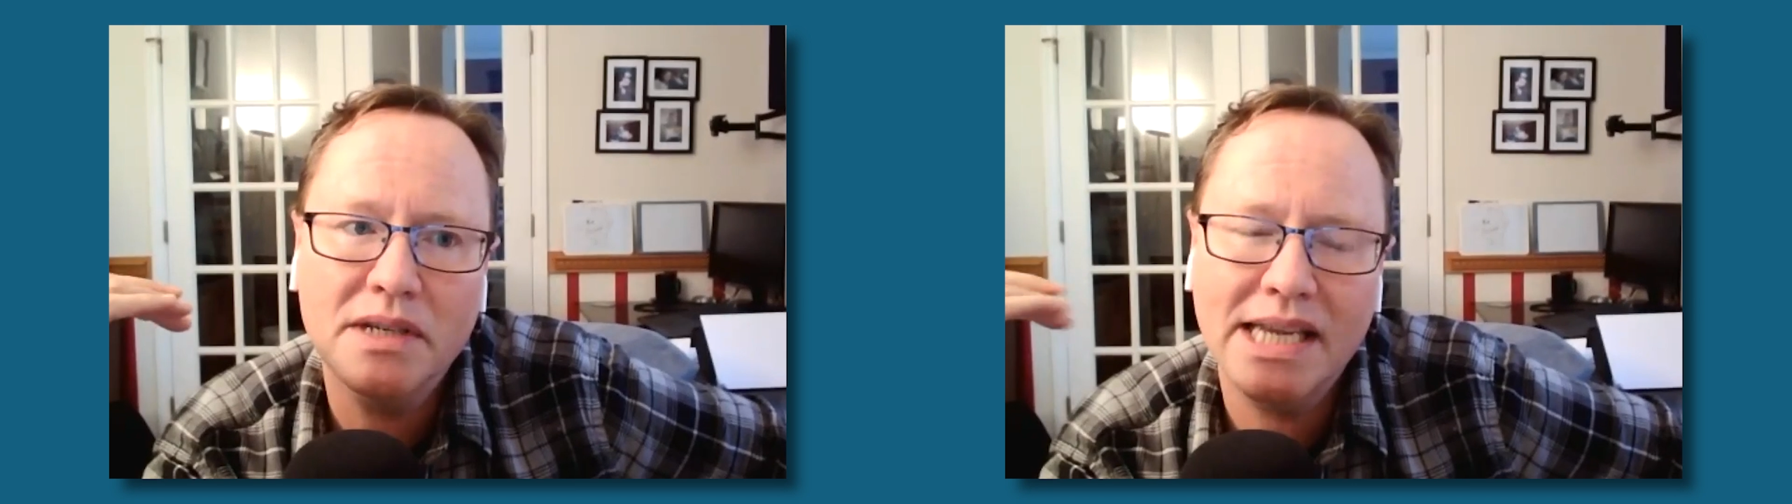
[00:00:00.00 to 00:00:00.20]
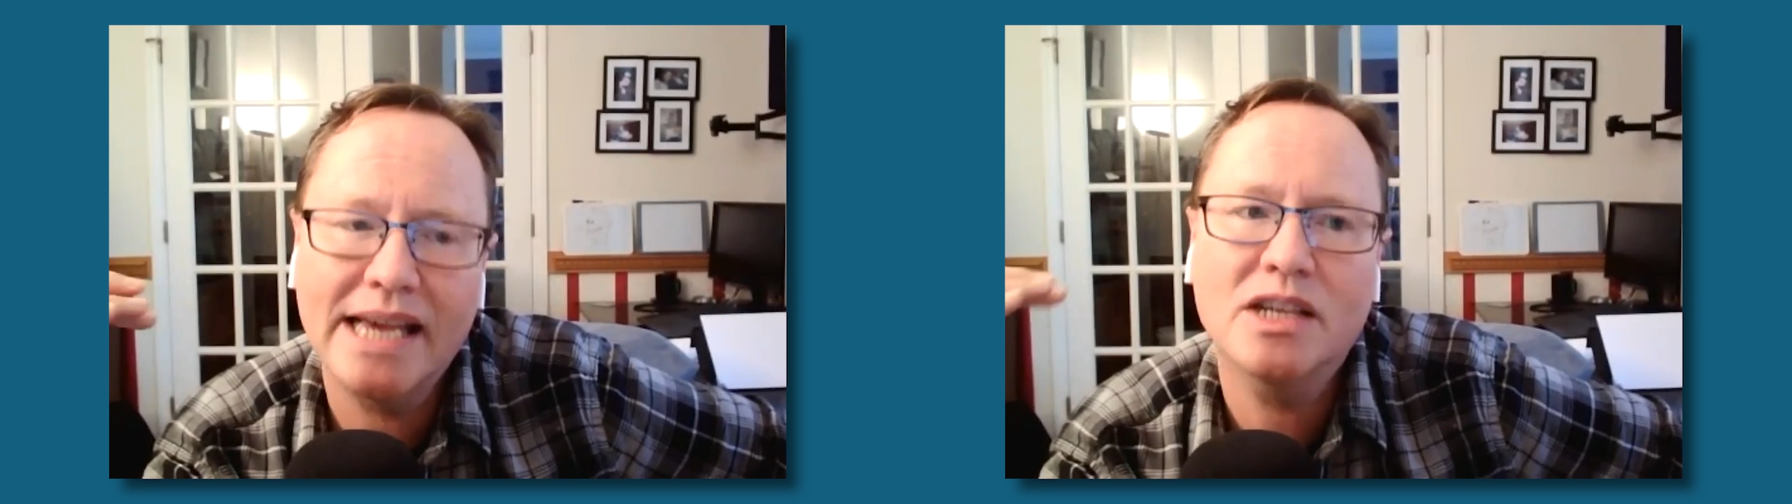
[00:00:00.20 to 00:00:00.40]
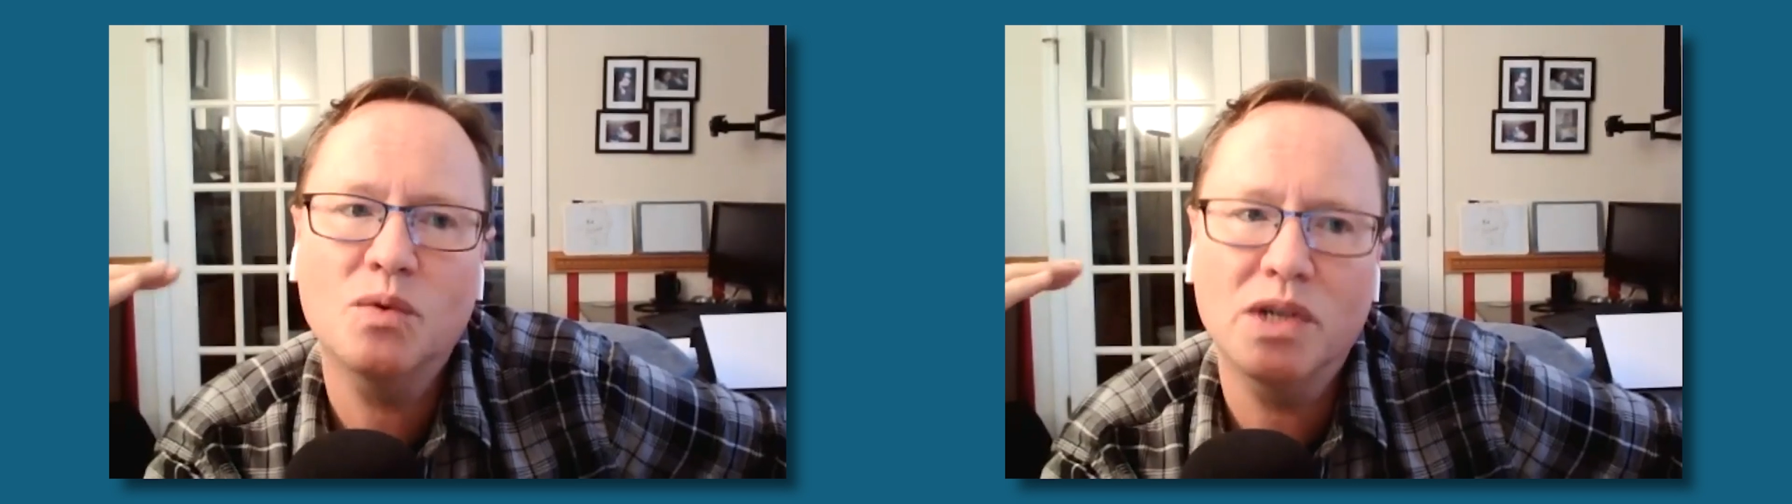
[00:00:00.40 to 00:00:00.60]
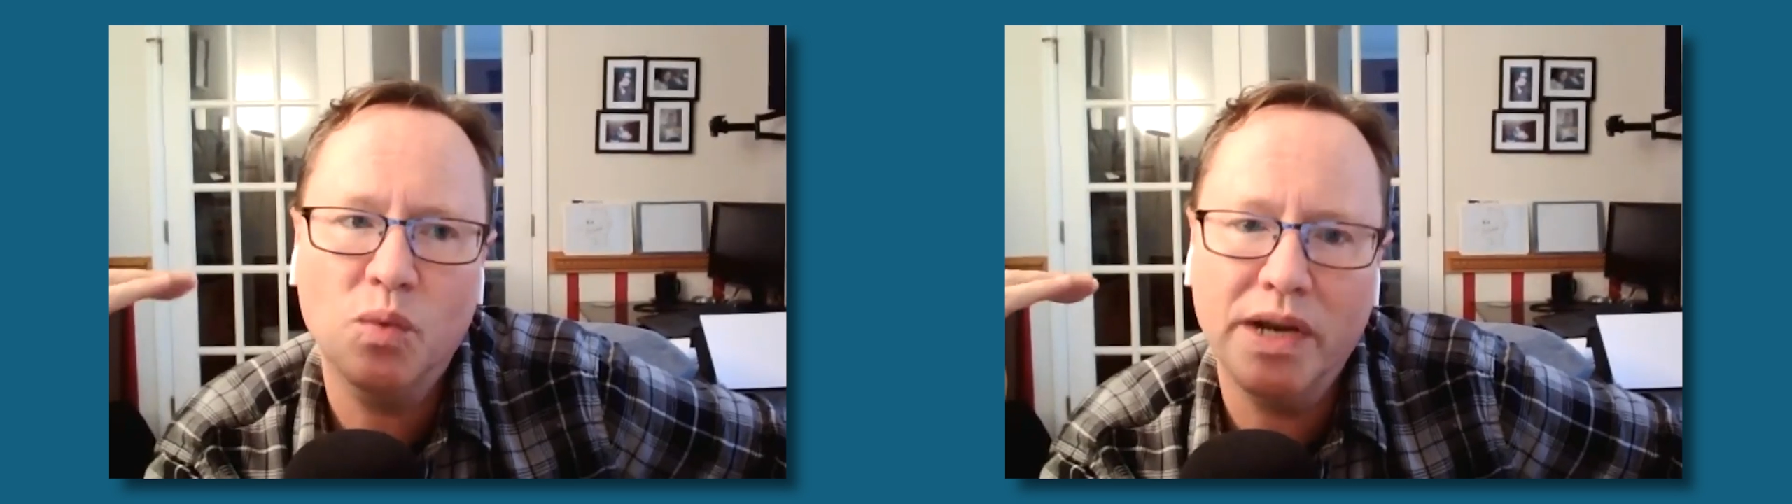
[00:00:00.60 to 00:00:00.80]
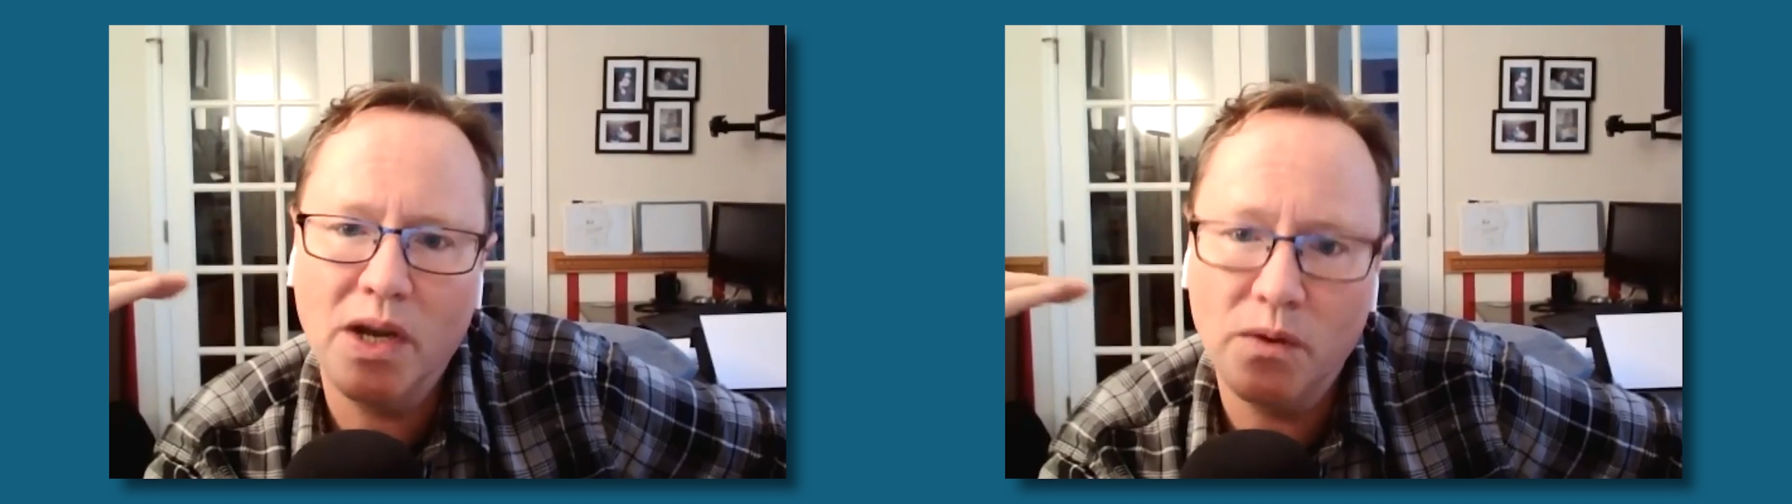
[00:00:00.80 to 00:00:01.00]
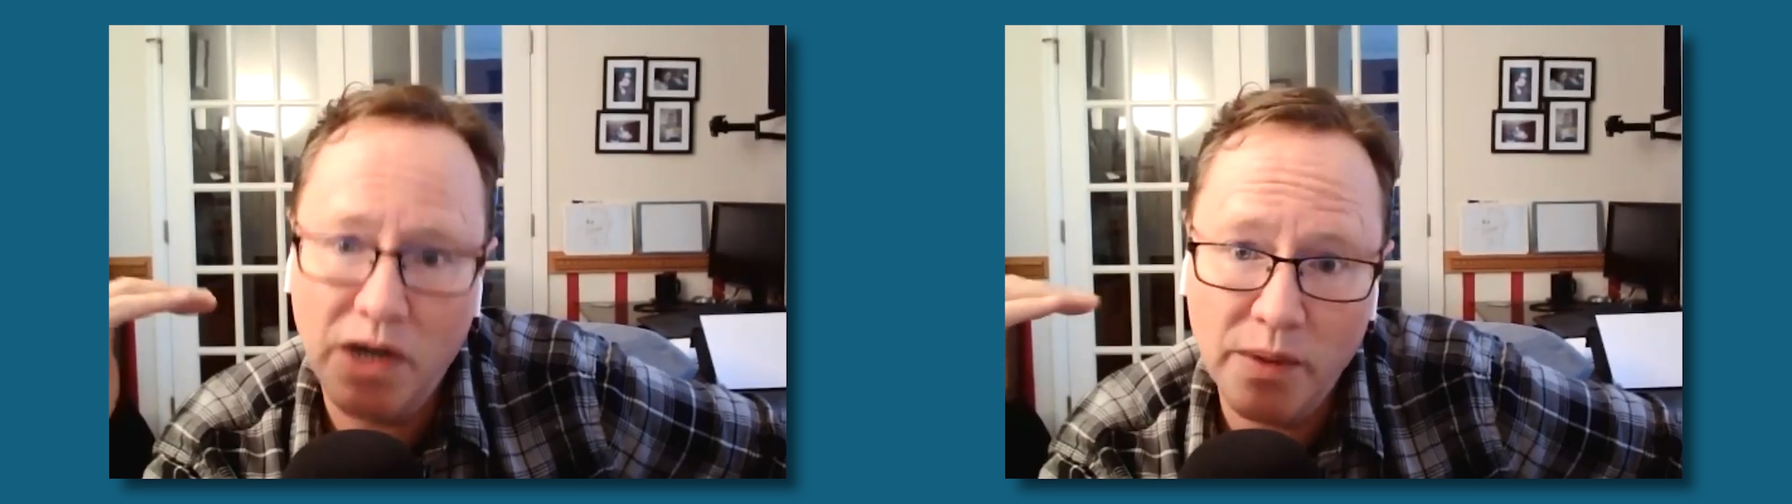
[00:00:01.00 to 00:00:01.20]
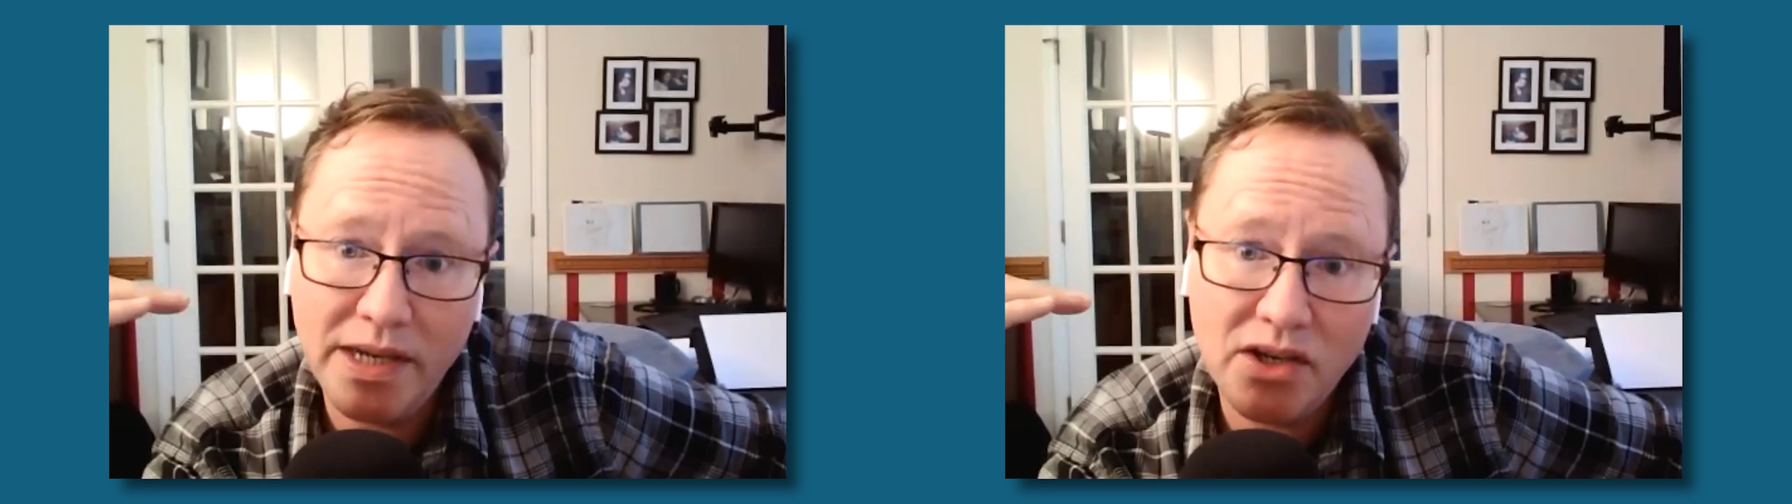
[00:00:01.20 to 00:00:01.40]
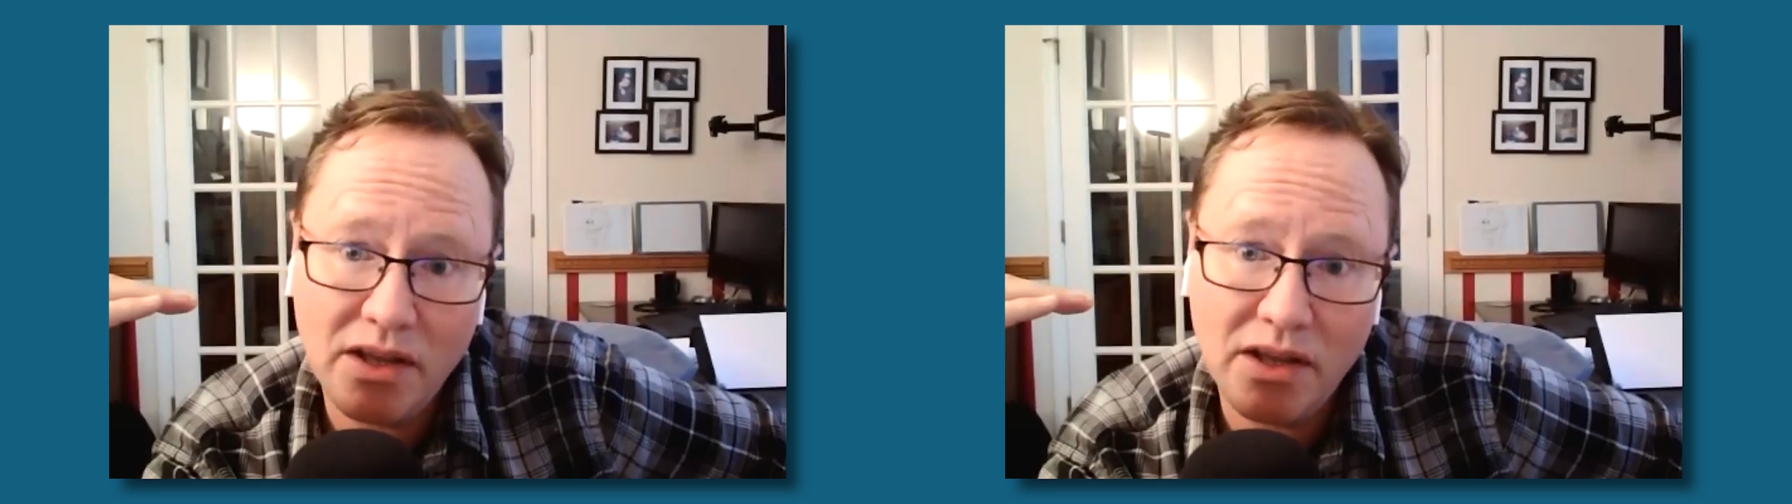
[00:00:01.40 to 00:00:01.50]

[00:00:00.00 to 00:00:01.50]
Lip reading: texts which we know knew each